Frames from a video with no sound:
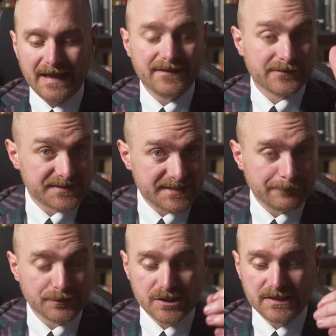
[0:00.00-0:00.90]
and they're
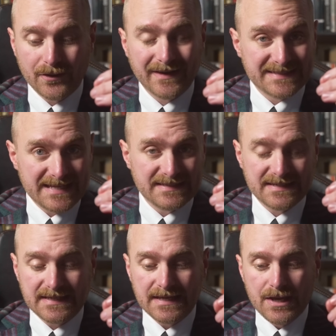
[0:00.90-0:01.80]
establishing the
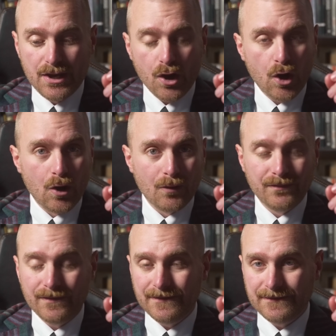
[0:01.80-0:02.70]
identity
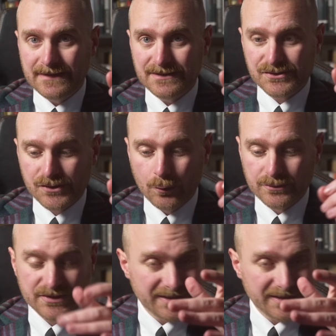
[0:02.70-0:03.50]
of these soldiers.